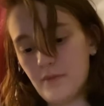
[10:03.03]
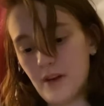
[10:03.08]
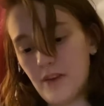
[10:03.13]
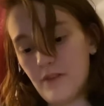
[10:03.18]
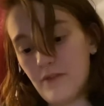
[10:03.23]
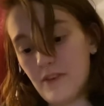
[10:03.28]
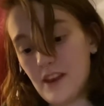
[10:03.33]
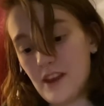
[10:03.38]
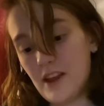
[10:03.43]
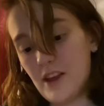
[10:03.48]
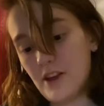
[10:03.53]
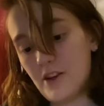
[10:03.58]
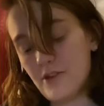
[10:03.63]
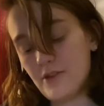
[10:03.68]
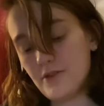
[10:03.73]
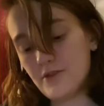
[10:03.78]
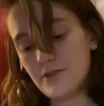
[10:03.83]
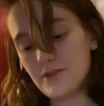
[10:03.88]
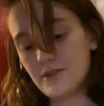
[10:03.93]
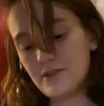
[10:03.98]

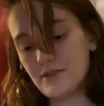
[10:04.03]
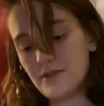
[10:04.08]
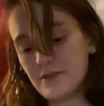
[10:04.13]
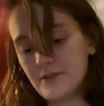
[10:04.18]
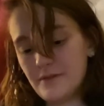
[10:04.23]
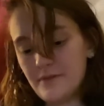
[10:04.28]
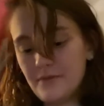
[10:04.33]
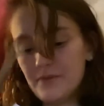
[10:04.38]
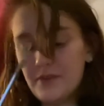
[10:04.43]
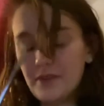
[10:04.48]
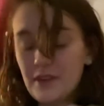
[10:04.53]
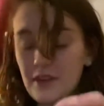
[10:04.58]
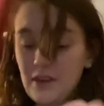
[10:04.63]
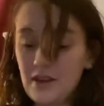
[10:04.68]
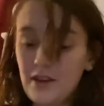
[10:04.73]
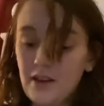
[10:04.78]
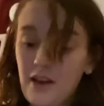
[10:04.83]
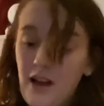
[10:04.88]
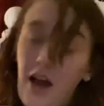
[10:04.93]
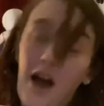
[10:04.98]
videos,
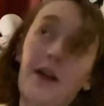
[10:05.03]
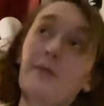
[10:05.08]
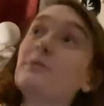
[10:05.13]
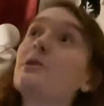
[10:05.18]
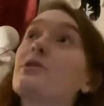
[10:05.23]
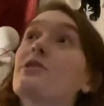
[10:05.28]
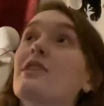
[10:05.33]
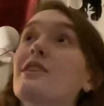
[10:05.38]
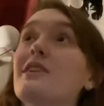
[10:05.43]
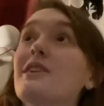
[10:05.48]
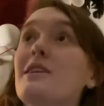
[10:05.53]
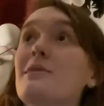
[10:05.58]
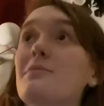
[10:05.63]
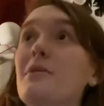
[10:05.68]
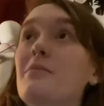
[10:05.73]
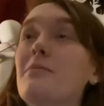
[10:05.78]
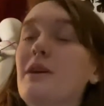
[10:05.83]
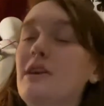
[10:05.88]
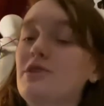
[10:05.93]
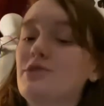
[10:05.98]
I'm looking up
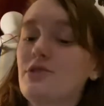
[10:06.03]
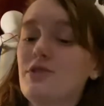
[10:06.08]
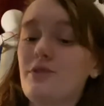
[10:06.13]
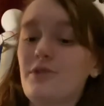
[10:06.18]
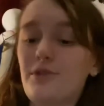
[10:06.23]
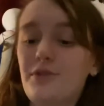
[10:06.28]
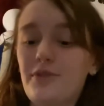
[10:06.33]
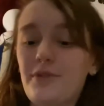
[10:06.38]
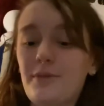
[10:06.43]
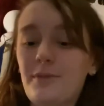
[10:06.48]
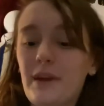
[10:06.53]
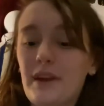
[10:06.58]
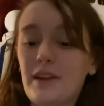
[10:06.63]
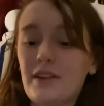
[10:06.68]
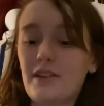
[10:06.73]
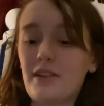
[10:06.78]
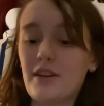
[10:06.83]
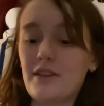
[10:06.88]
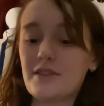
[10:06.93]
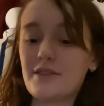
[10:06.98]
at my journals in my
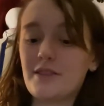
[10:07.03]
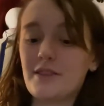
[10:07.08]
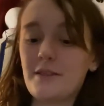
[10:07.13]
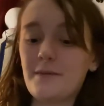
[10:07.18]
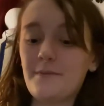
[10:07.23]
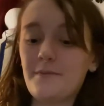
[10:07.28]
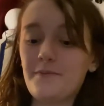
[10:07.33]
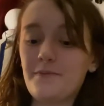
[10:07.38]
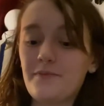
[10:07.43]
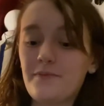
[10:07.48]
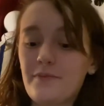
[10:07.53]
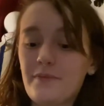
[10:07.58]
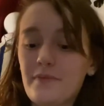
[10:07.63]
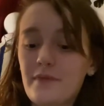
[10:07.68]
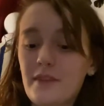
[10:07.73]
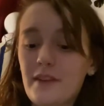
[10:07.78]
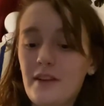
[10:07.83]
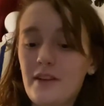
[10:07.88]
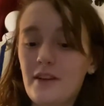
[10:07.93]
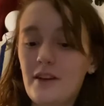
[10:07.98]
closet.
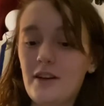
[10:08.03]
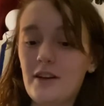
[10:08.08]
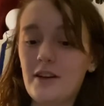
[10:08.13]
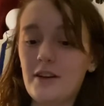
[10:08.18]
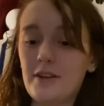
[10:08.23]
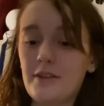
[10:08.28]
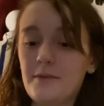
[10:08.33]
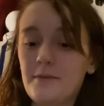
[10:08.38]
I